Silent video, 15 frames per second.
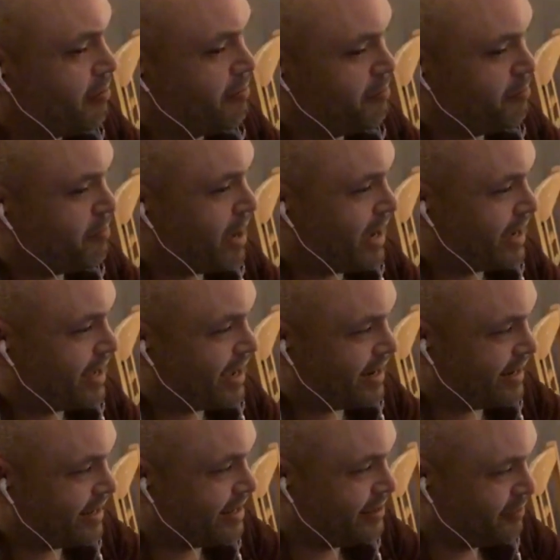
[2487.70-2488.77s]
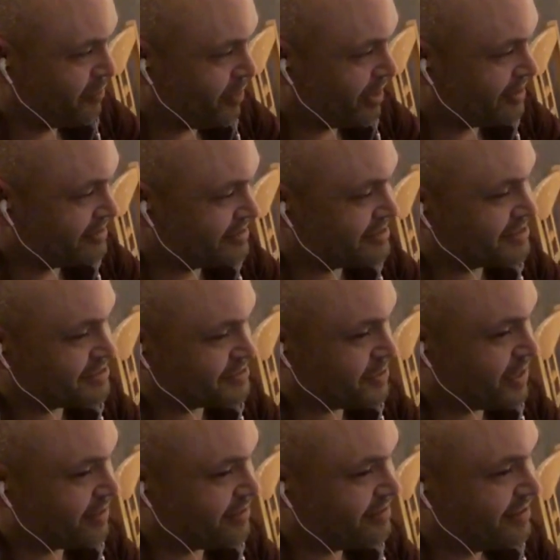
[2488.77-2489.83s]
back alley ones as
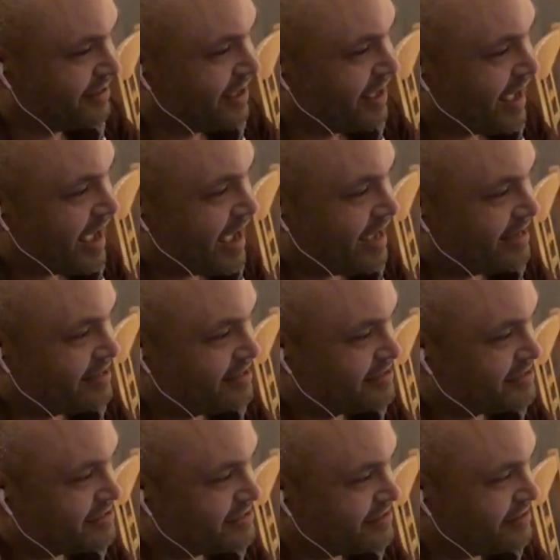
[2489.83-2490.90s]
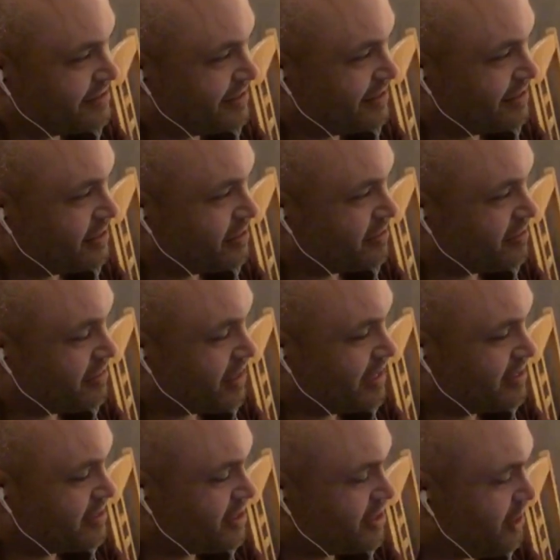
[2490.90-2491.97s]
well. And they
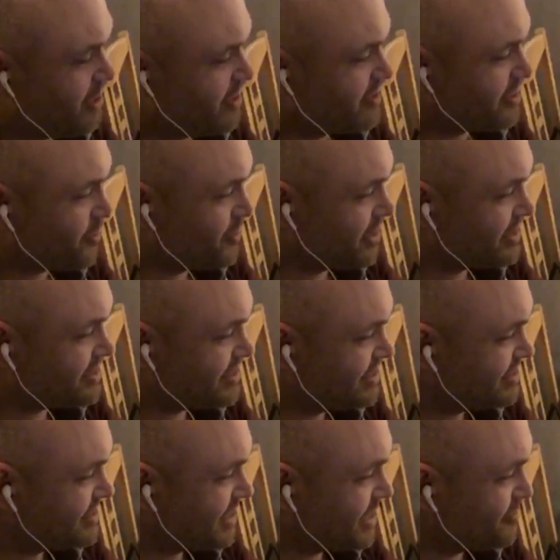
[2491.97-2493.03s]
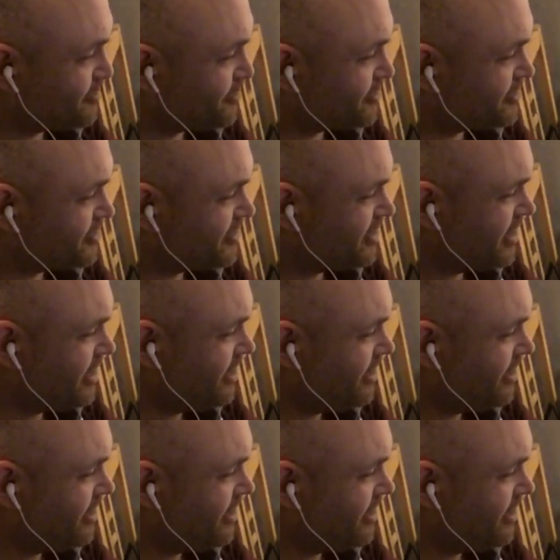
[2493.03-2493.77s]
kind of don't exist anymore, do they?